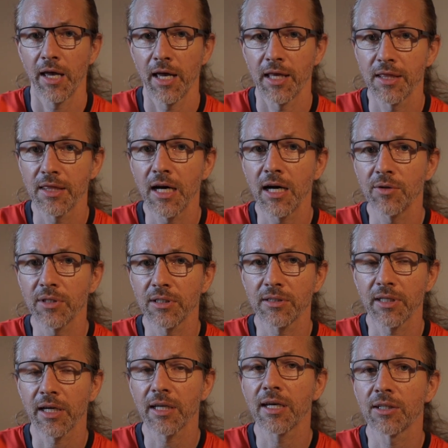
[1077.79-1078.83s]
And now
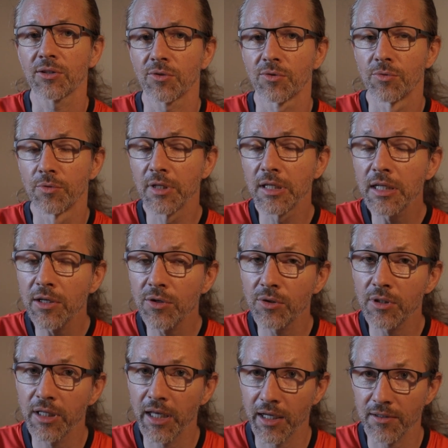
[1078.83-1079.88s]
that I got a really
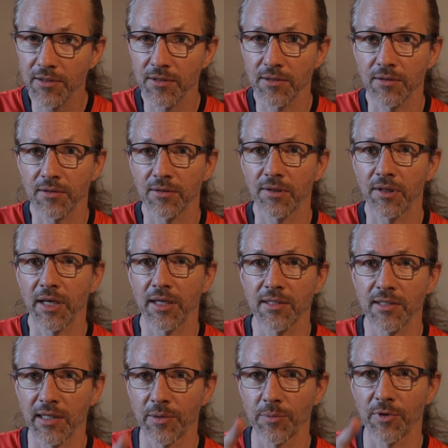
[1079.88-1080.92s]
good lens, the
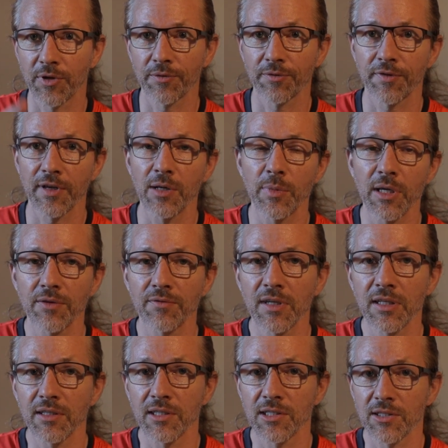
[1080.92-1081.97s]
lens I'm filming
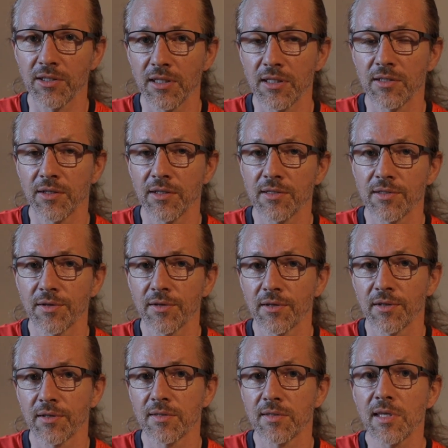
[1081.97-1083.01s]
with, it's
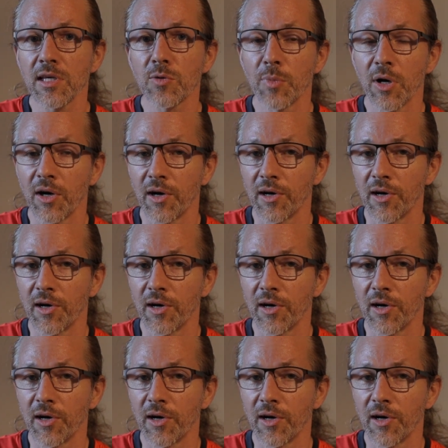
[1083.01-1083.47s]
a Sigma